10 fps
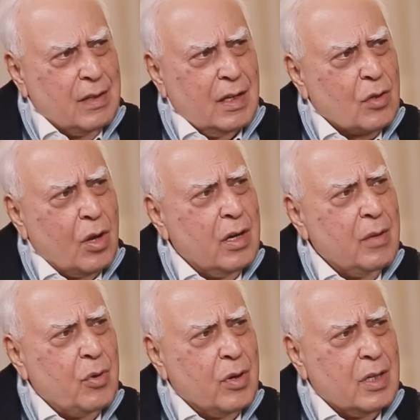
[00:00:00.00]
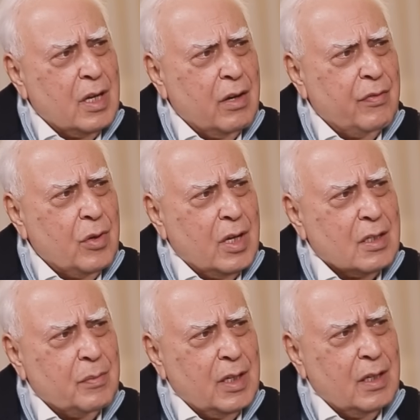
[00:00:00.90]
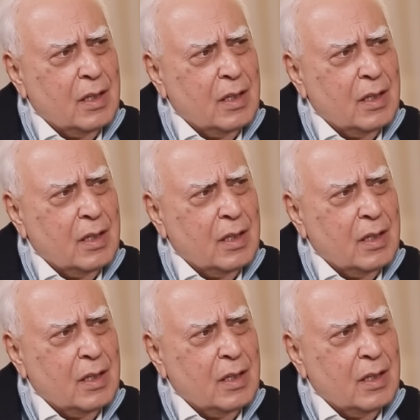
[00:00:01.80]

I think it's already broken down, if you ask me.